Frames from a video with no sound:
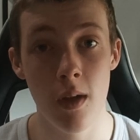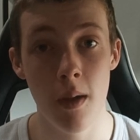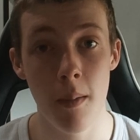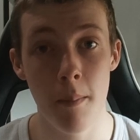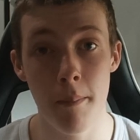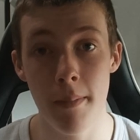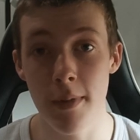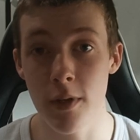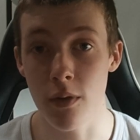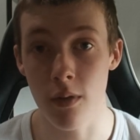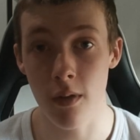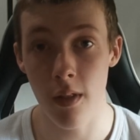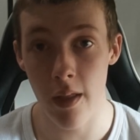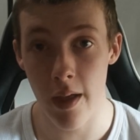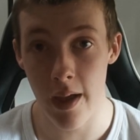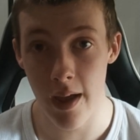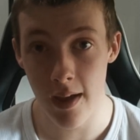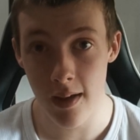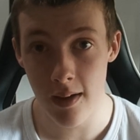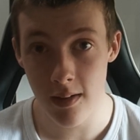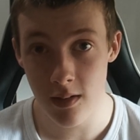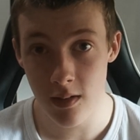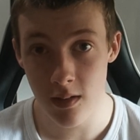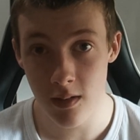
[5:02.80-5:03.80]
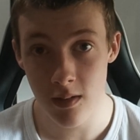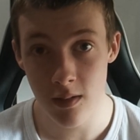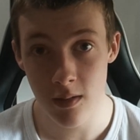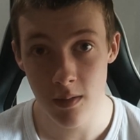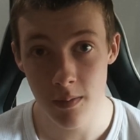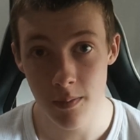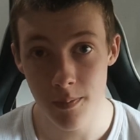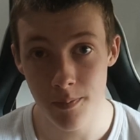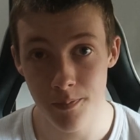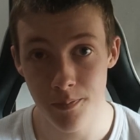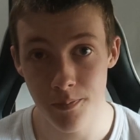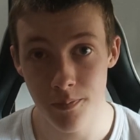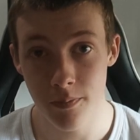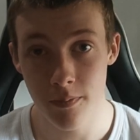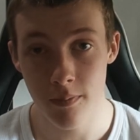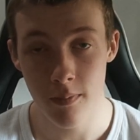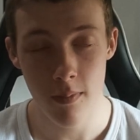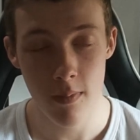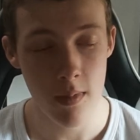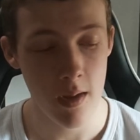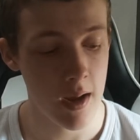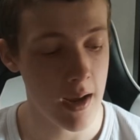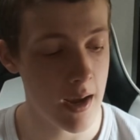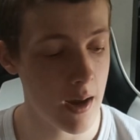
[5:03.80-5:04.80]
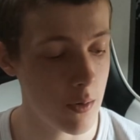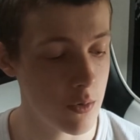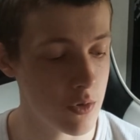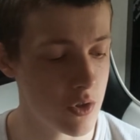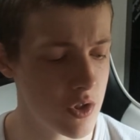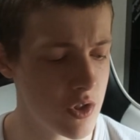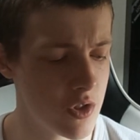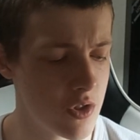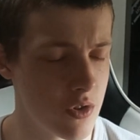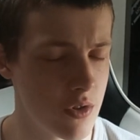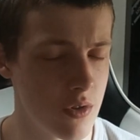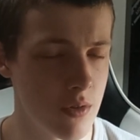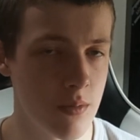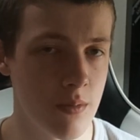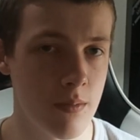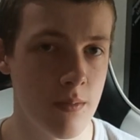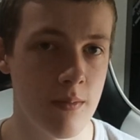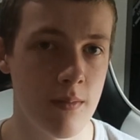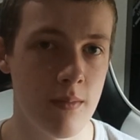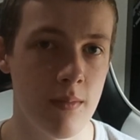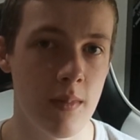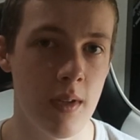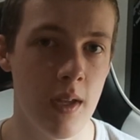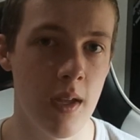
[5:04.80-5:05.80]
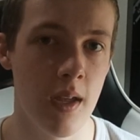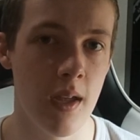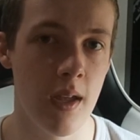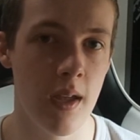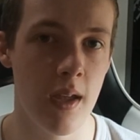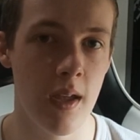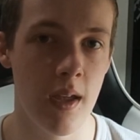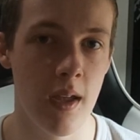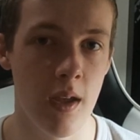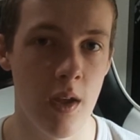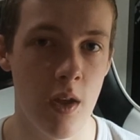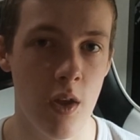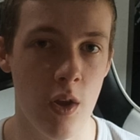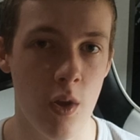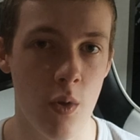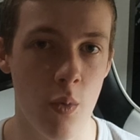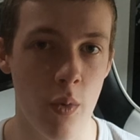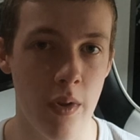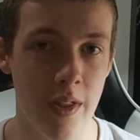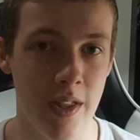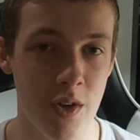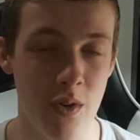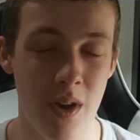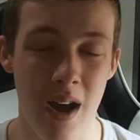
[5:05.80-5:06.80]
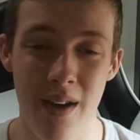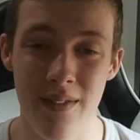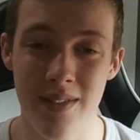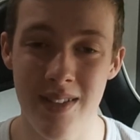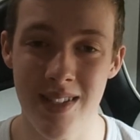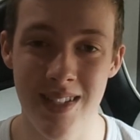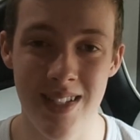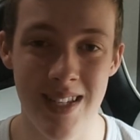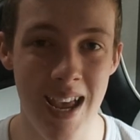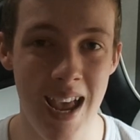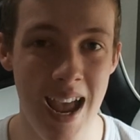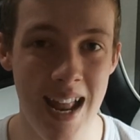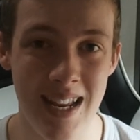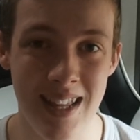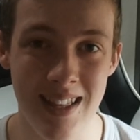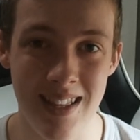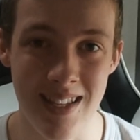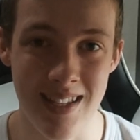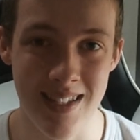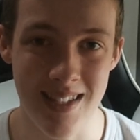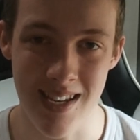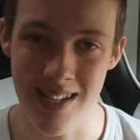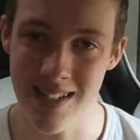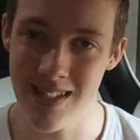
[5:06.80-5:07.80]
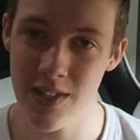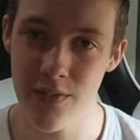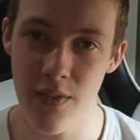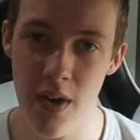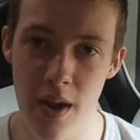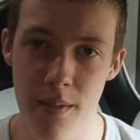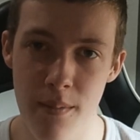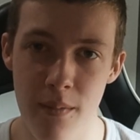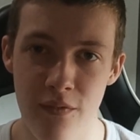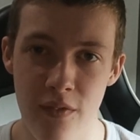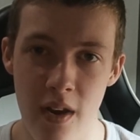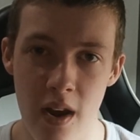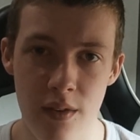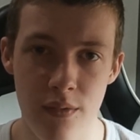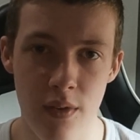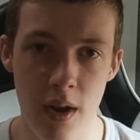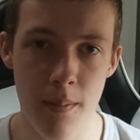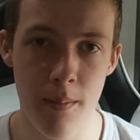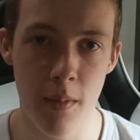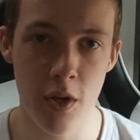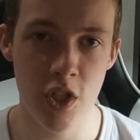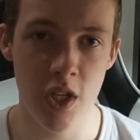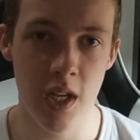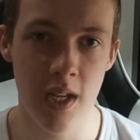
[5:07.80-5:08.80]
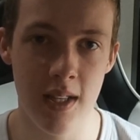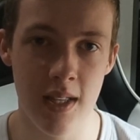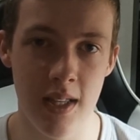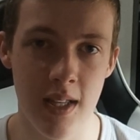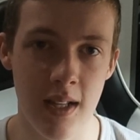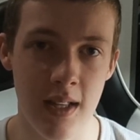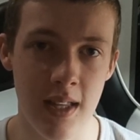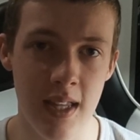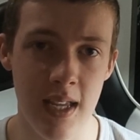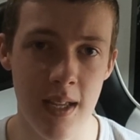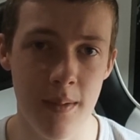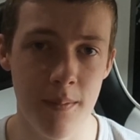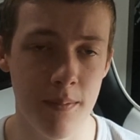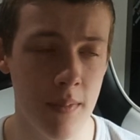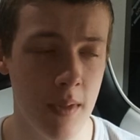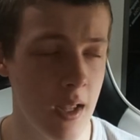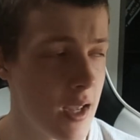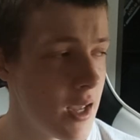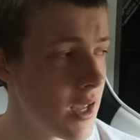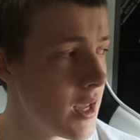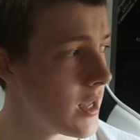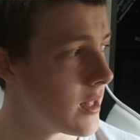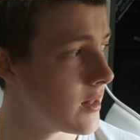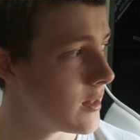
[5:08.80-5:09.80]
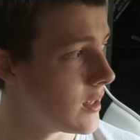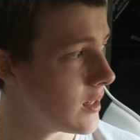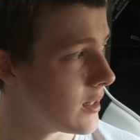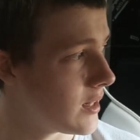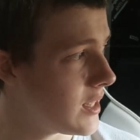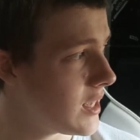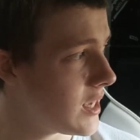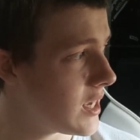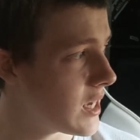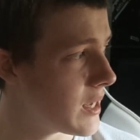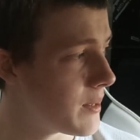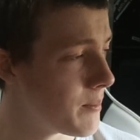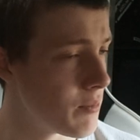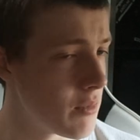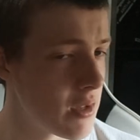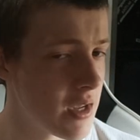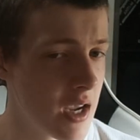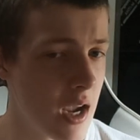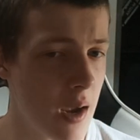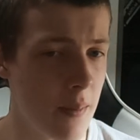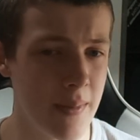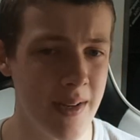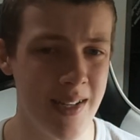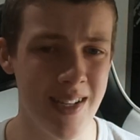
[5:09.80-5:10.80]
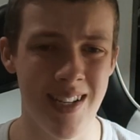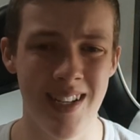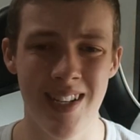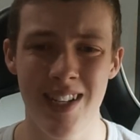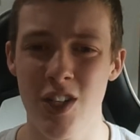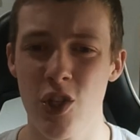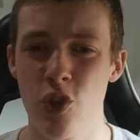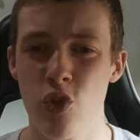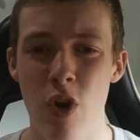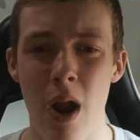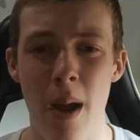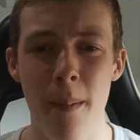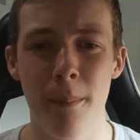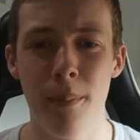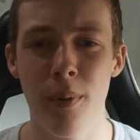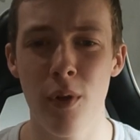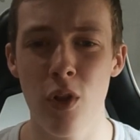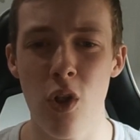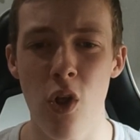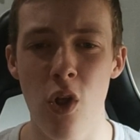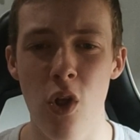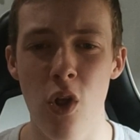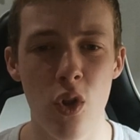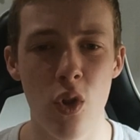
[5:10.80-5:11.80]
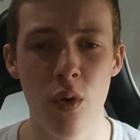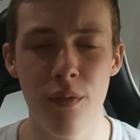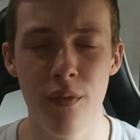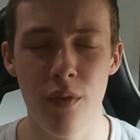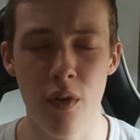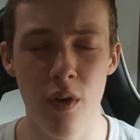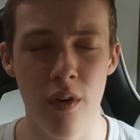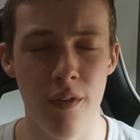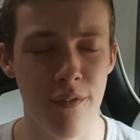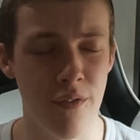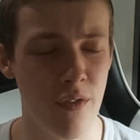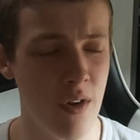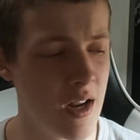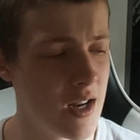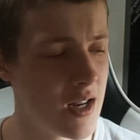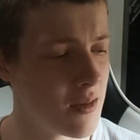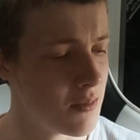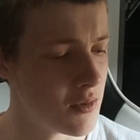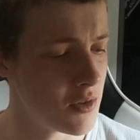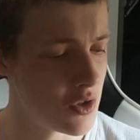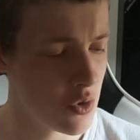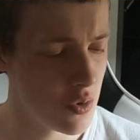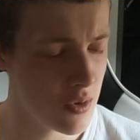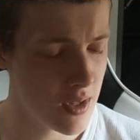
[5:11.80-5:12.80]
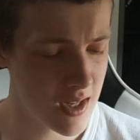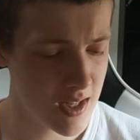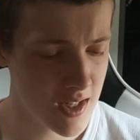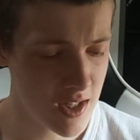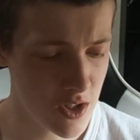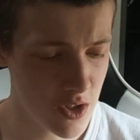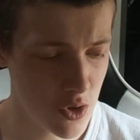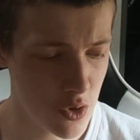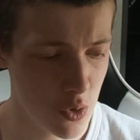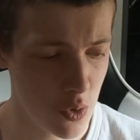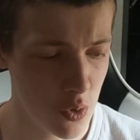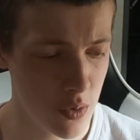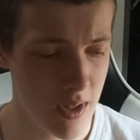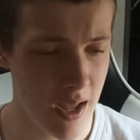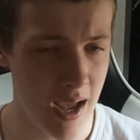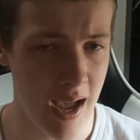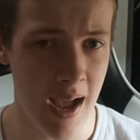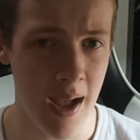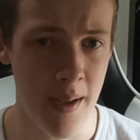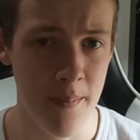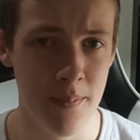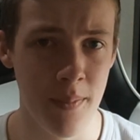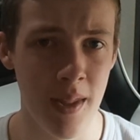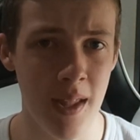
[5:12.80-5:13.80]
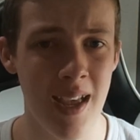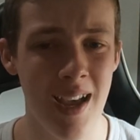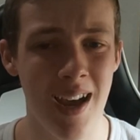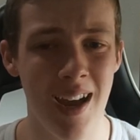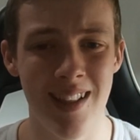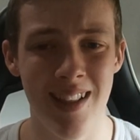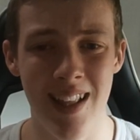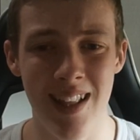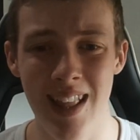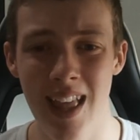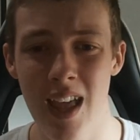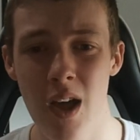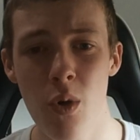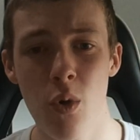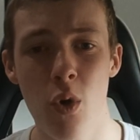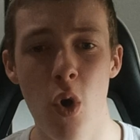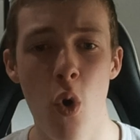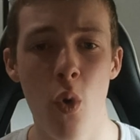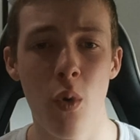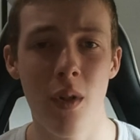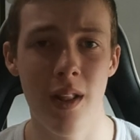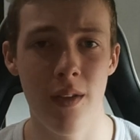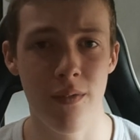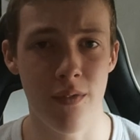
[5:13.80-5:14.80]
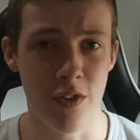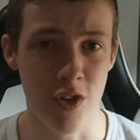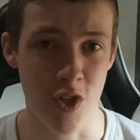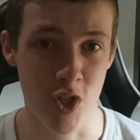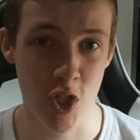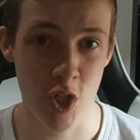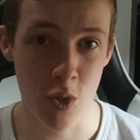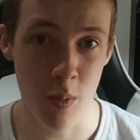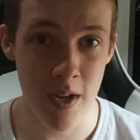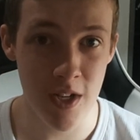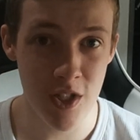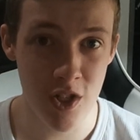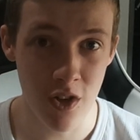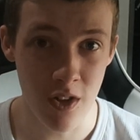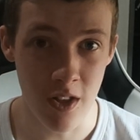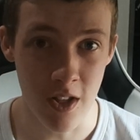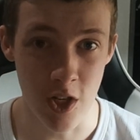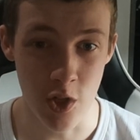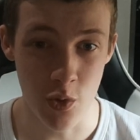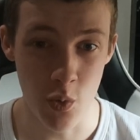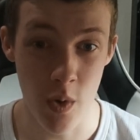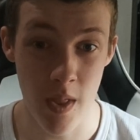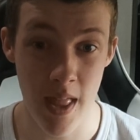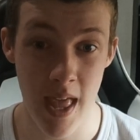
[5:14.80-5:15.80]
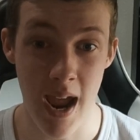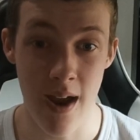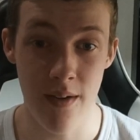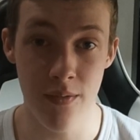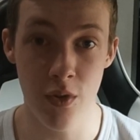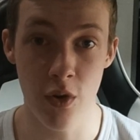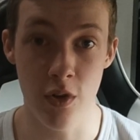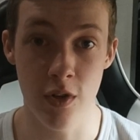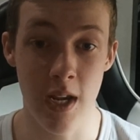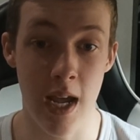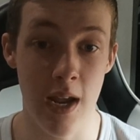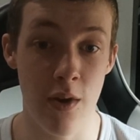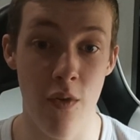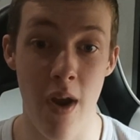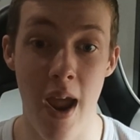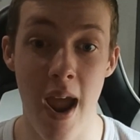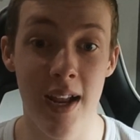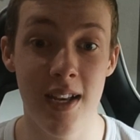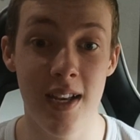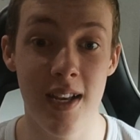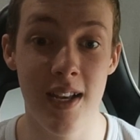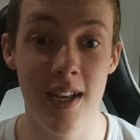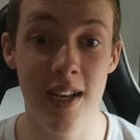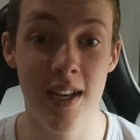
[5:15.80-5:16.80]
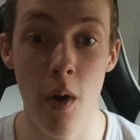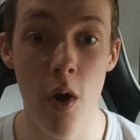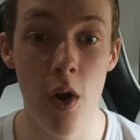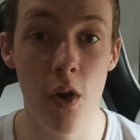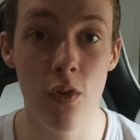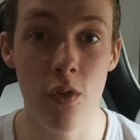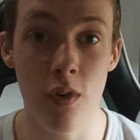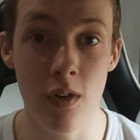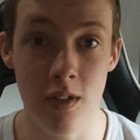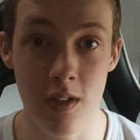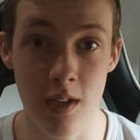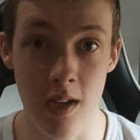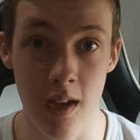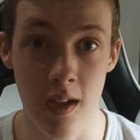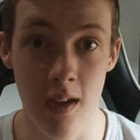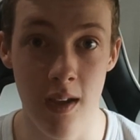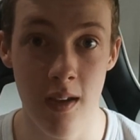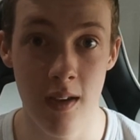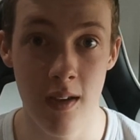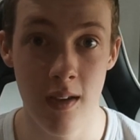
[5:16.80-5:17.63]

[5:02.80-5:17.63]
middle-class houses where they don't have to see any of these things. It's very, very, very much like the elite. The elite come and trample all over our freedoms, do this and do that, and then they'll go live in Switzerland where they have their direct democracy,